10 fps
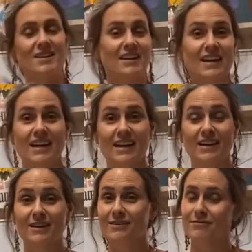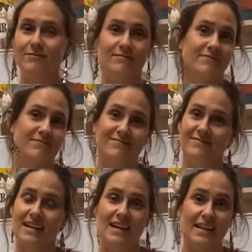And
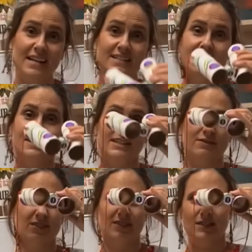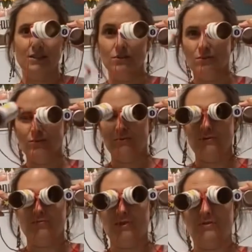I guess I could even look at you
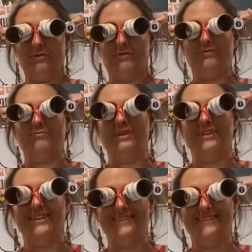with both. Oh my.